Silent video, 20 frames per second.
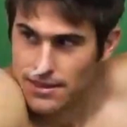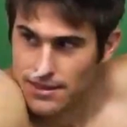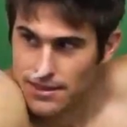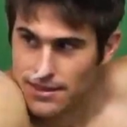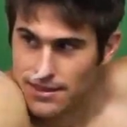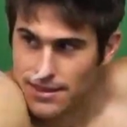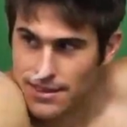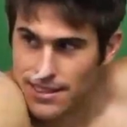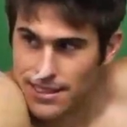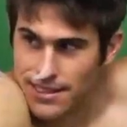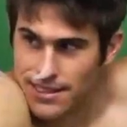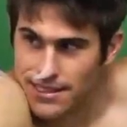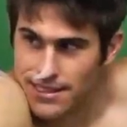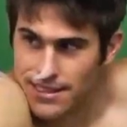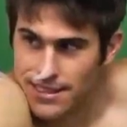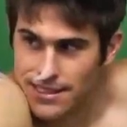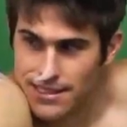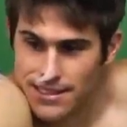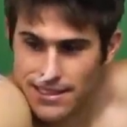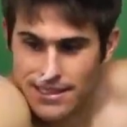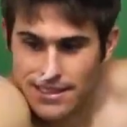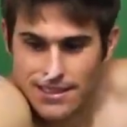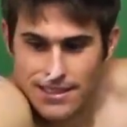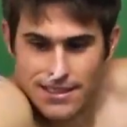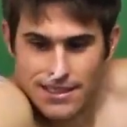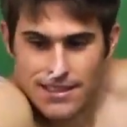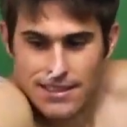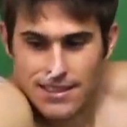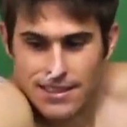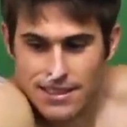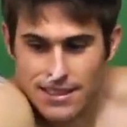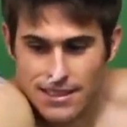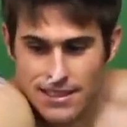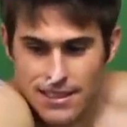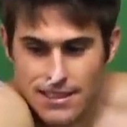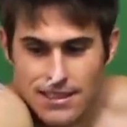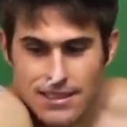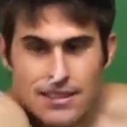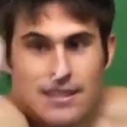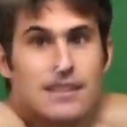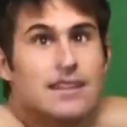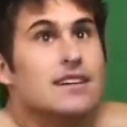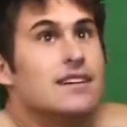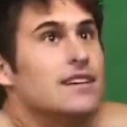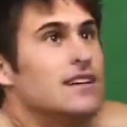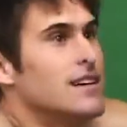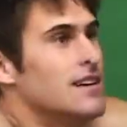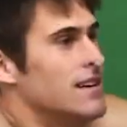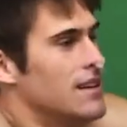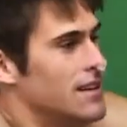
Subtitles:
No one is speaking in this clip.